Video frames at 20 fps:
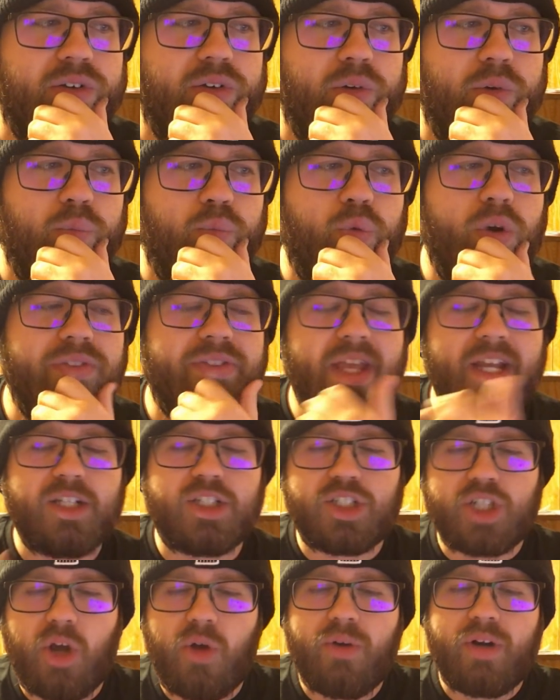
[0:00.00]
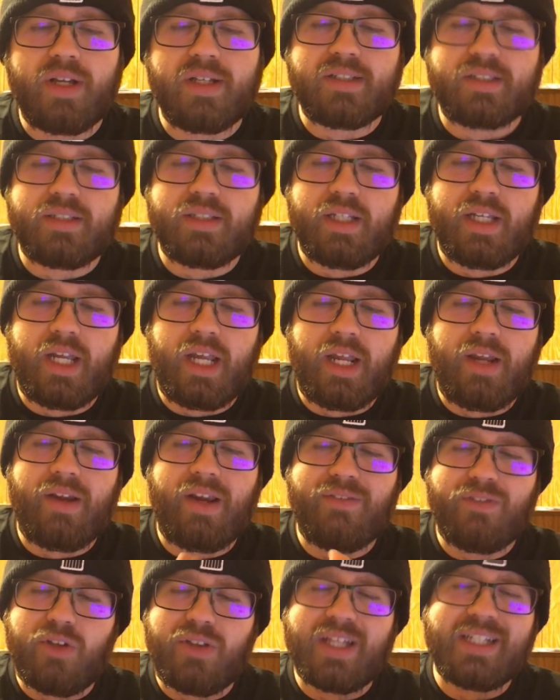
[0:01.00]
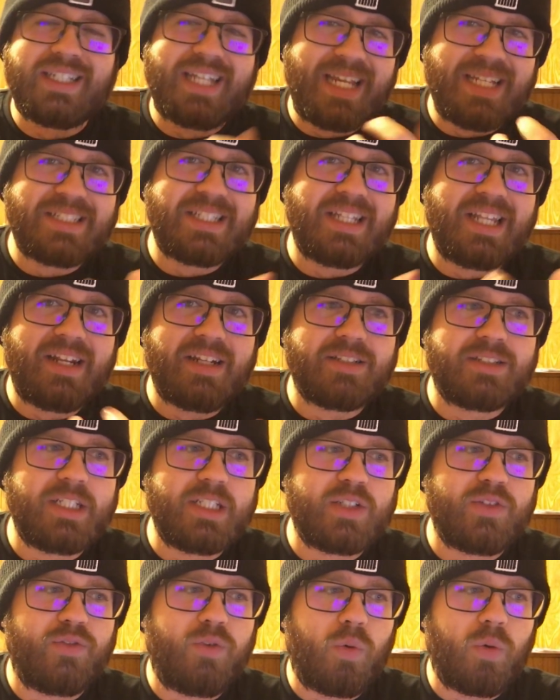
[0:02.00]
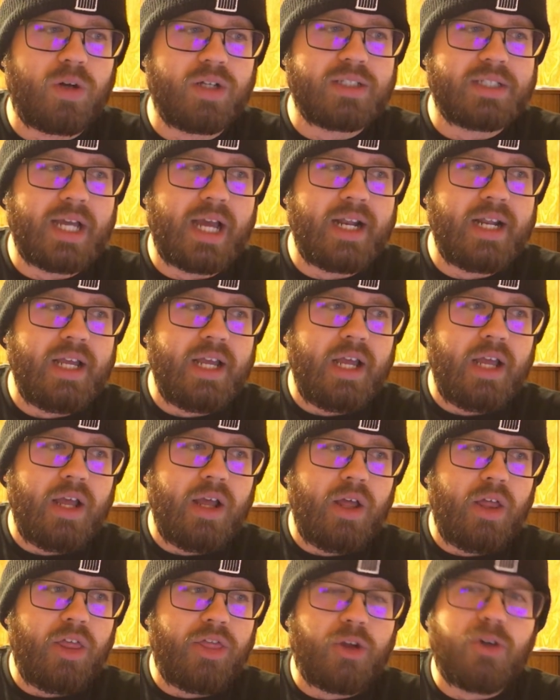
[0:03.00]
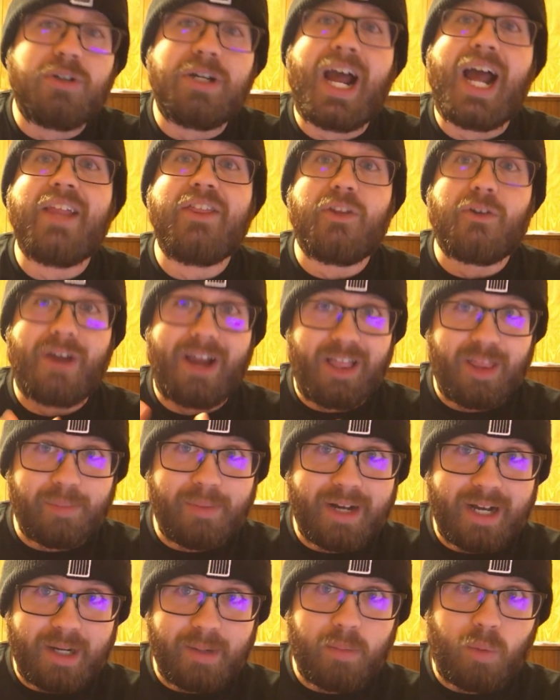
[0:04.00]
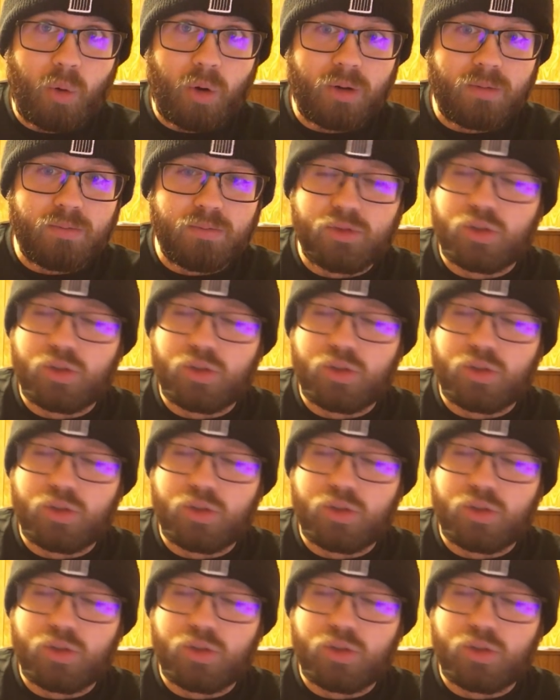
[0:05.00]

what they showed us, even though they teased it in Season 4, is that they're not in their element anymore.